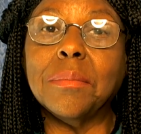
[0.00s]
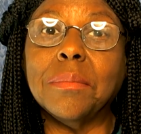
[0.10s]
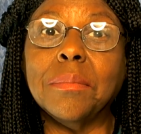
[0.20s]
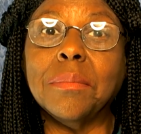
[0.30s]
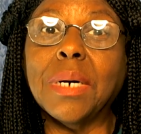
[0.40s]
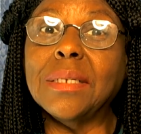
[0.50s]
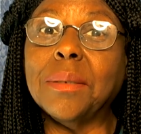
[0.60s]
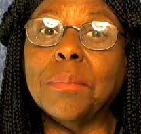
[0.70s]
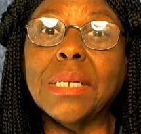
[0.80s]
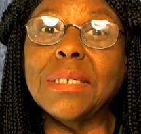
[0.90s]

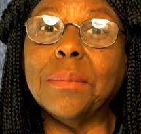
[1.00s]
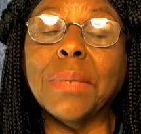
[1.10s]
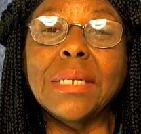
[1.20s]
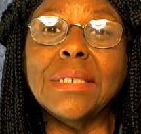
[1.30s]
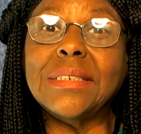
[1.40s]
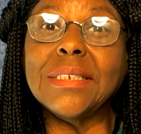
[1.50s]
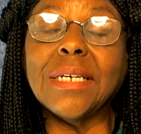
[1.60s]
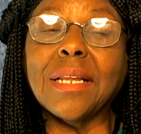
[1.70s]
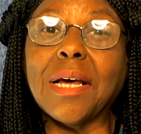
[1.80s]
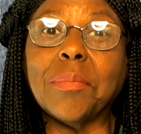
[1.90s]
Mullein tea, a lot